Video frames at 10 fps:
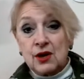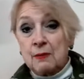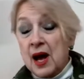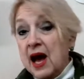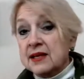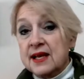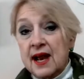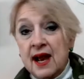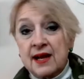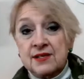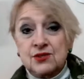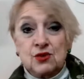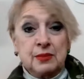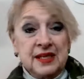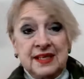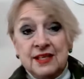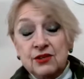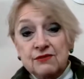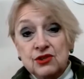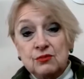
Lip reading: a podcast, or being interviewed